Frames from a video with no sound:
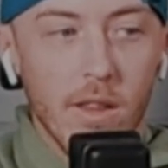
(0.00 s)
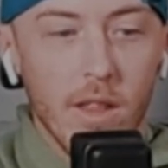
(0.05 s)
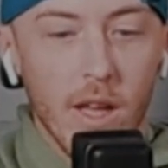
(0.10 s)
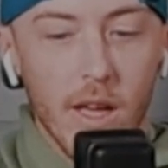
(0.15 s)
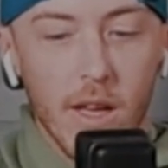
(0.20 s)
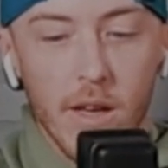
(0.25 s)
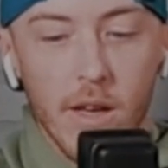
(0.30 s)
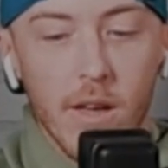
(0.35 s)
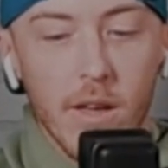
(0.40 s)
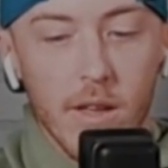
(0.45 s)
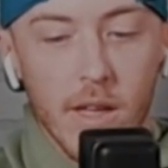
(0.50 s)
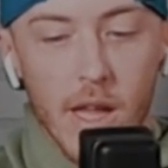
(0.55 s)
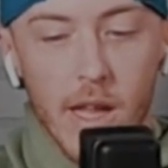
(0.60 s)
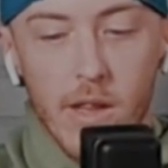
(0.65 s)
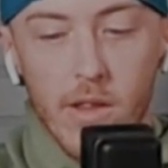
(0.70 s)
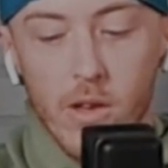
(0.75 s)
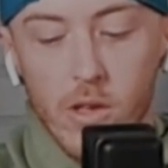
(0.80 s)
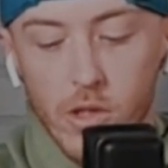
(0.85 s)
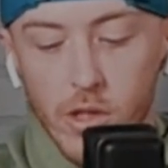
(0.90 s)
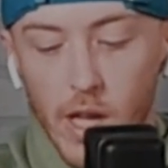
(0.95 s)
Then
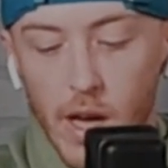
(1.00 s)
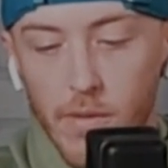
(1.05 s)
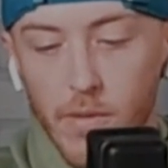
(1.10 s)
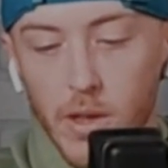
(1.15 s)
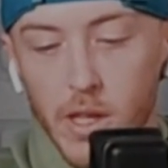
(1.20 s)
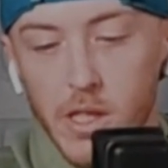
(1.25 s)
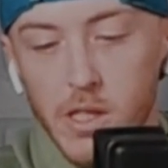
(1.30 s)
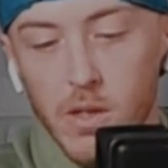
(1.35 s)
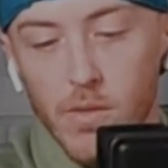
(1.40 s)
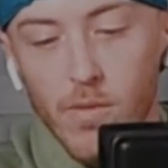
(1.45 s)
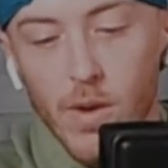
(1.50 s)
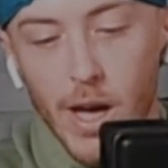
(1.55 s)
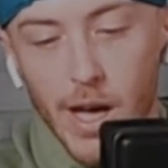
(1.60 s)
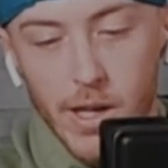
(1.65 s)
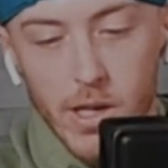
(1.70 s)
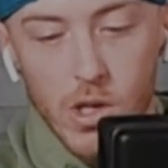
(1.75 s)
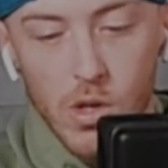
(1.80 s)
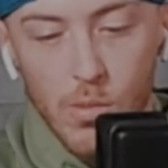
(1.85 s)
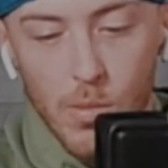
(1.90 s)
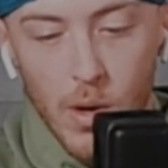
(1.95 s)
there's definitely some
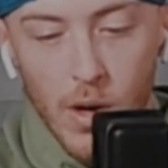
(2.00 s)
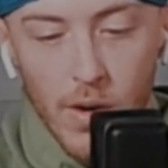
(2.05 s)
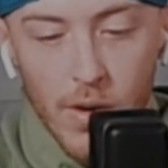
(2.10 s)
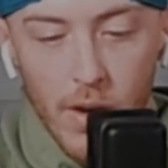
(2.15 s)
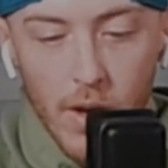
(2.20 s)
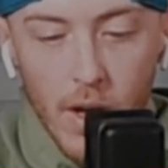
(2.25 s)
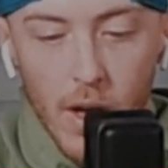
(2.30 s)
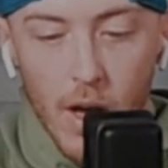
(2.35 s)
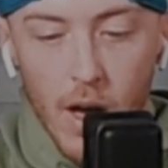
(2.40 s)
value, but